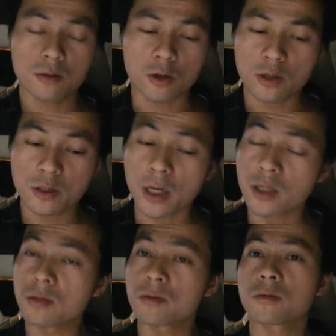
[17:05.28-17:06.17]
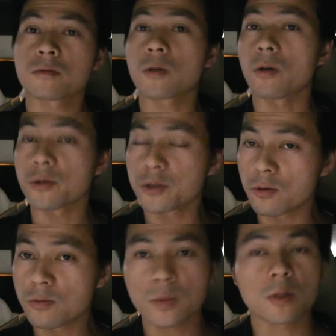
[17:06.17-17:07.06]
charging stations
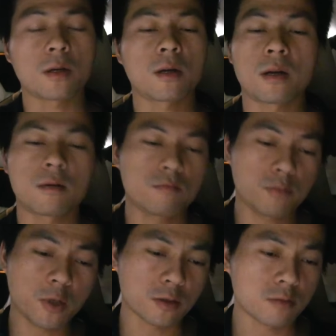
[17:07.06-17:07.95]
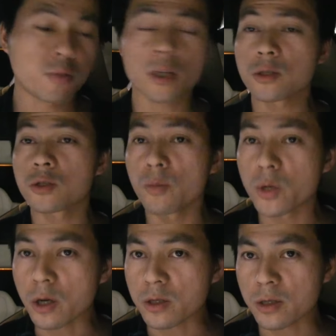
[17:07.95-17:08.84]
also, so plus the
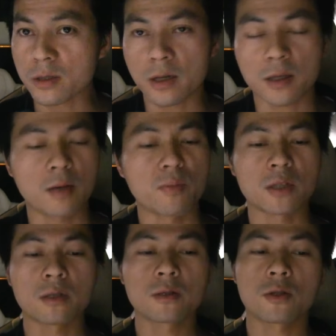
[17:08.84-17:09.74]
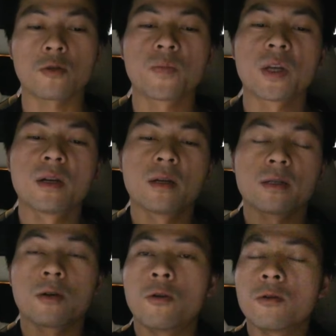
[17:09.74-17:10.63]
superchargers that I mentioned. So
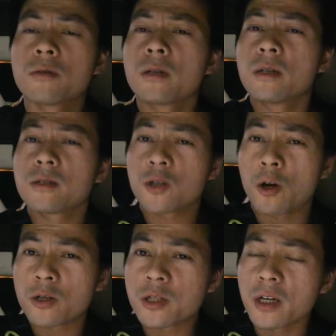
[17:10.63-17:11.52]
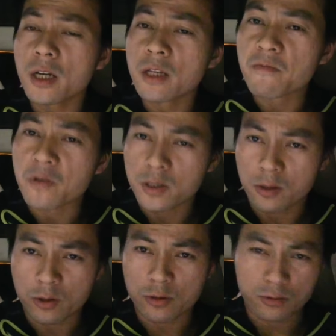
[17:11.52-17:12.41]
the whole charging
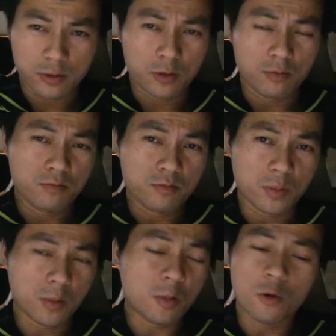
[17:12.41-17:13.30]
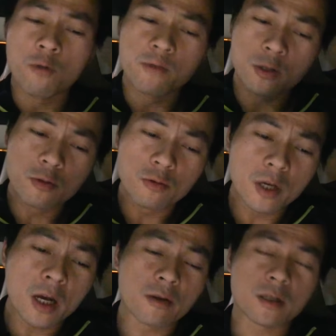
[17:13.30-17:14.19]
infrastructures uh, over two
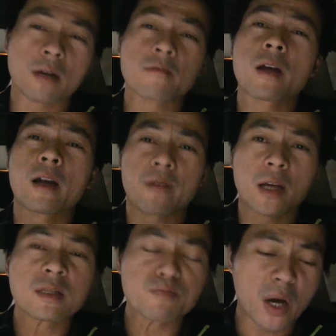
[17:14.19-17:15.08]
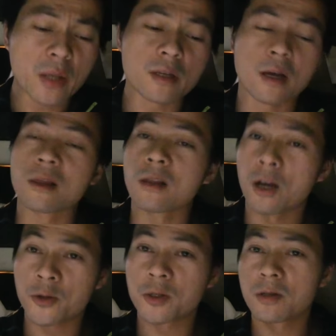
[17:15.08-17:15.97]
years have, have expanded a
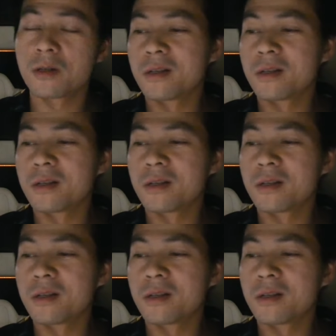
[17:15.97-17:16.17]
lot.